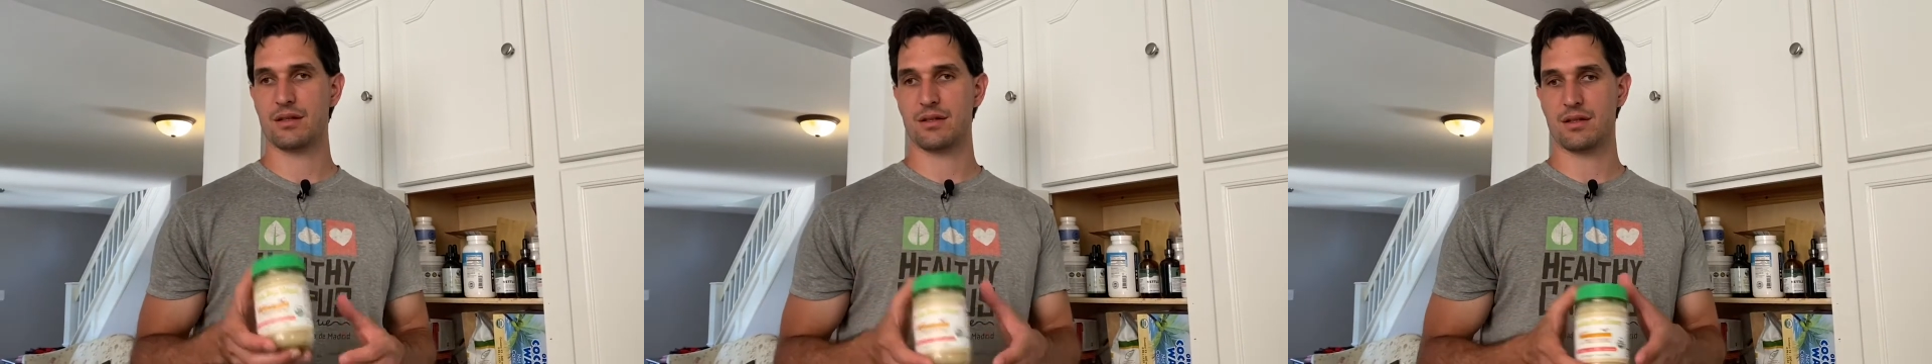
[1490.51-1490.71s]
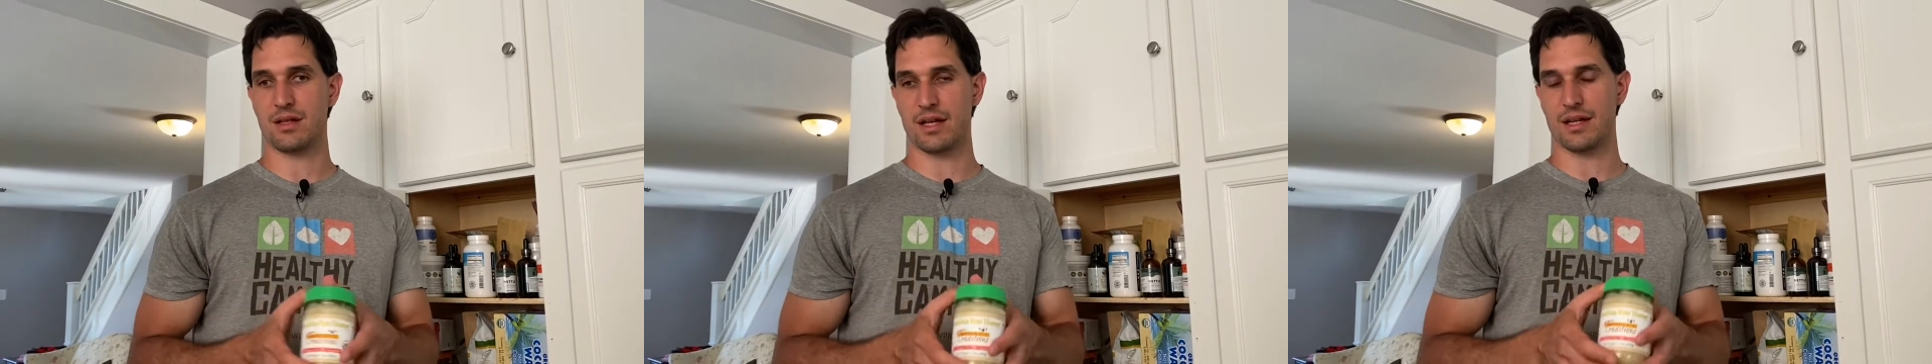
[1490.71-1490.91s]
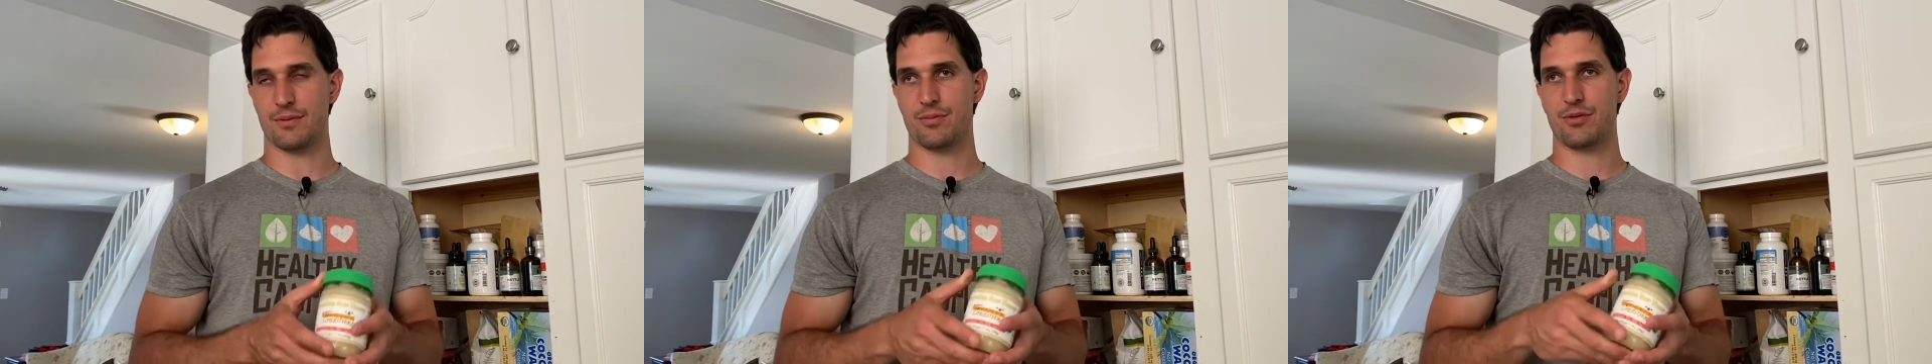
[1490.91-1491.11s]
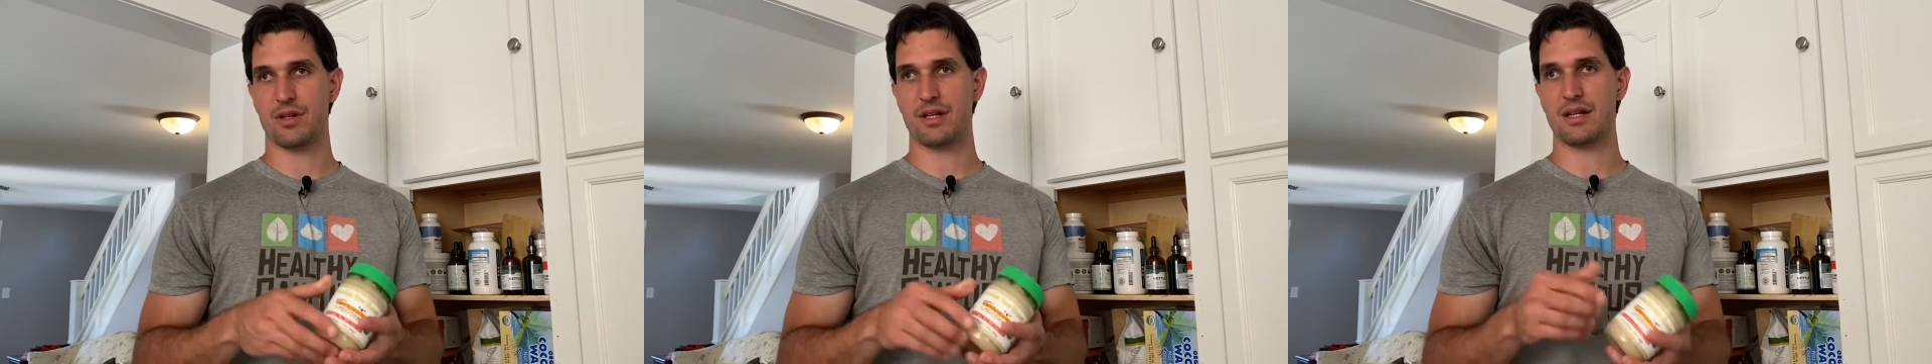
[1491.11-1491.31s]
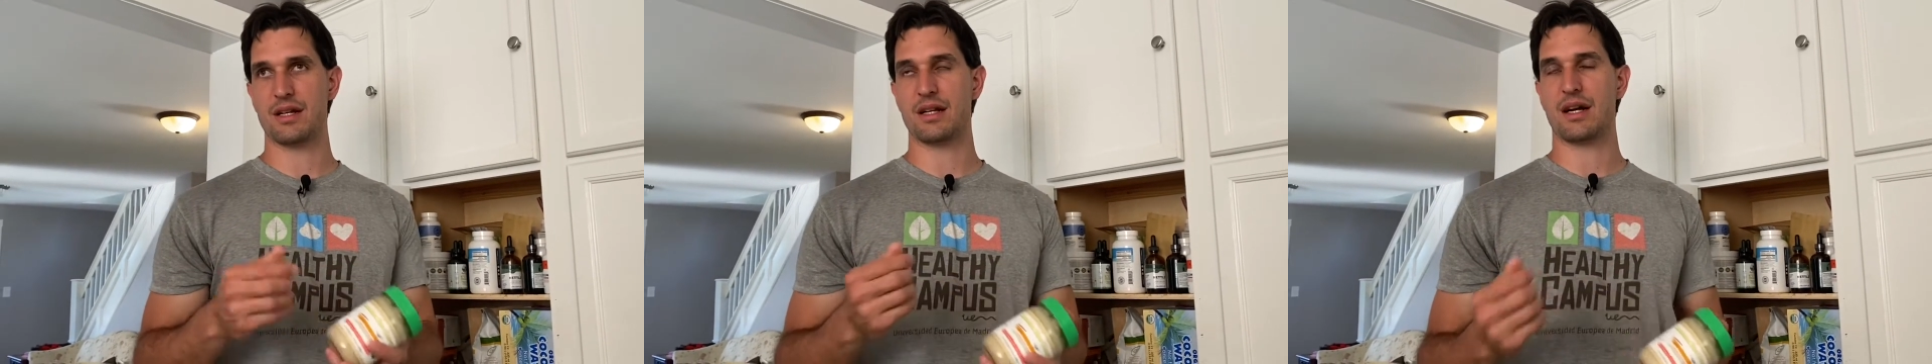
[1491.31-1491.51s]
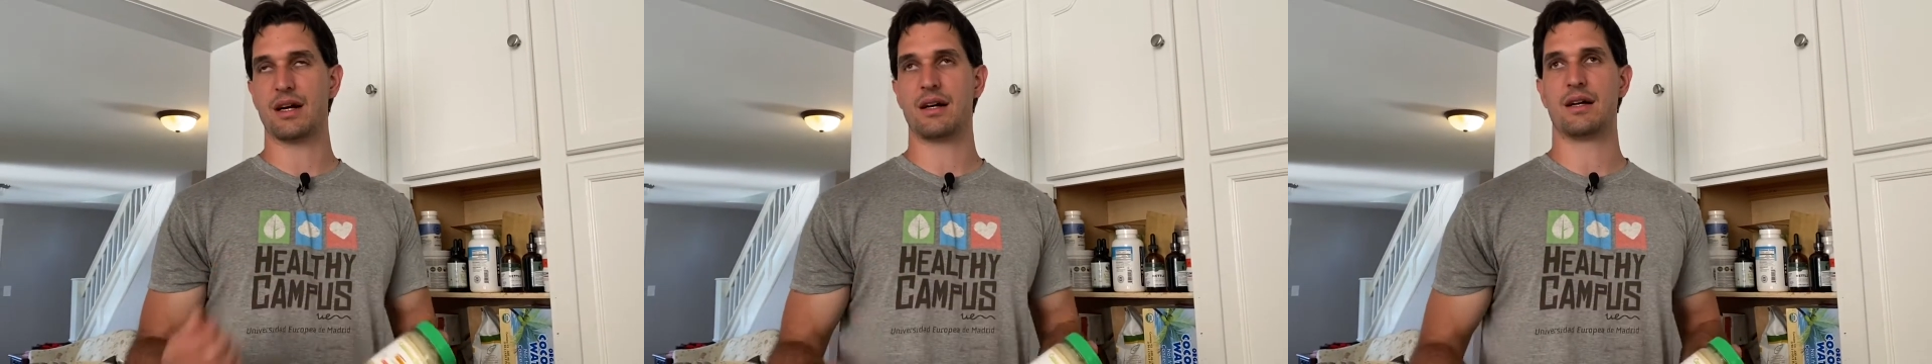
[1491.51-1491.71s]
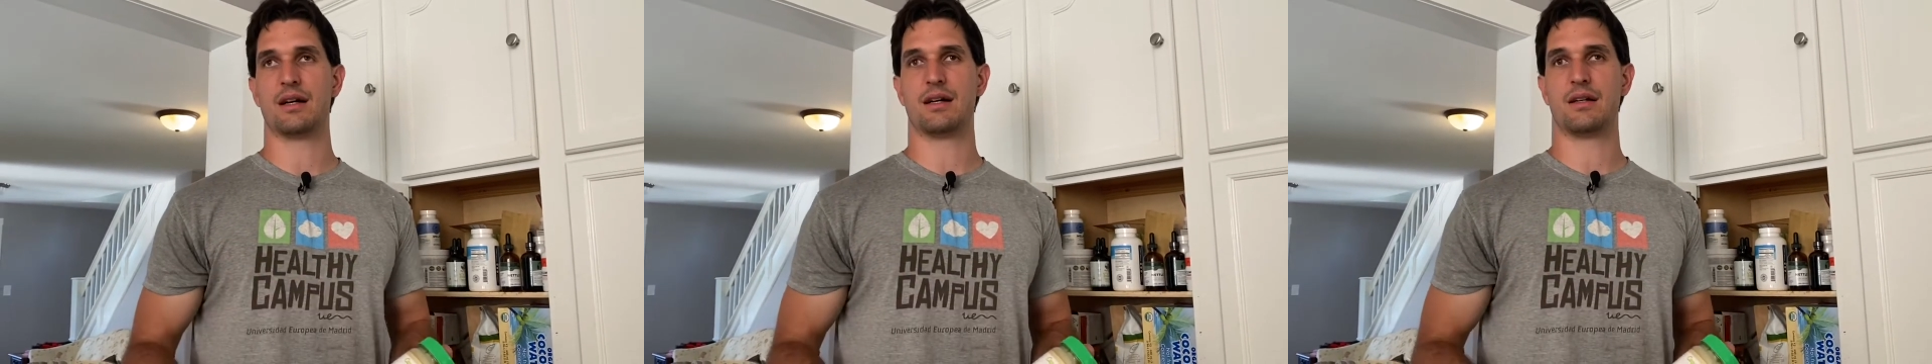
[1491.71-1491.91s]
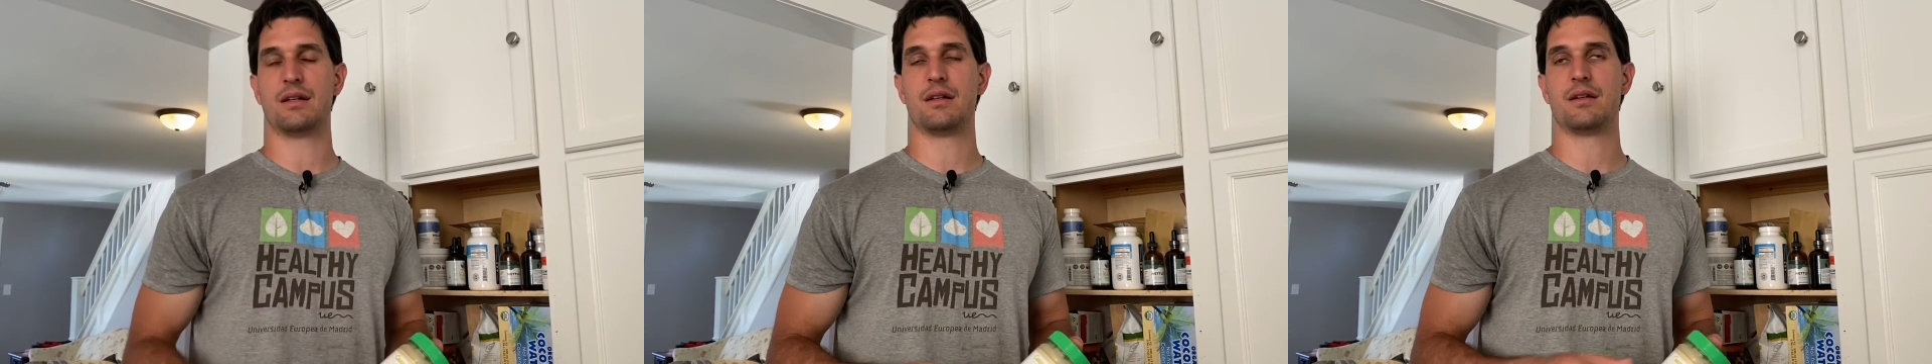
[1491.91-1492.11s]
like putting it
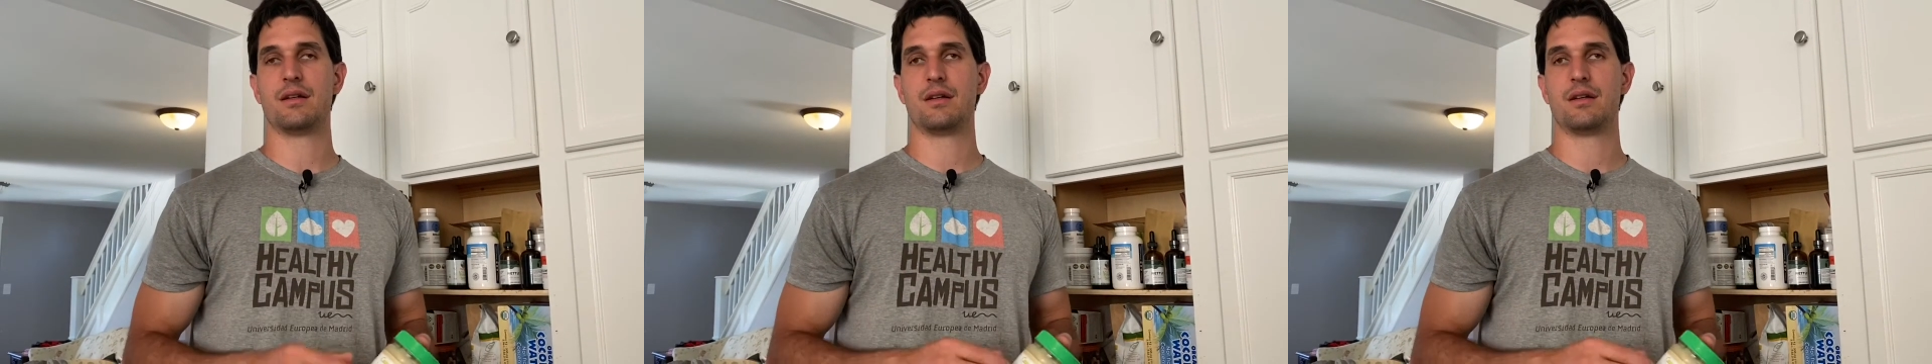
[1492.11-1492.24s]
on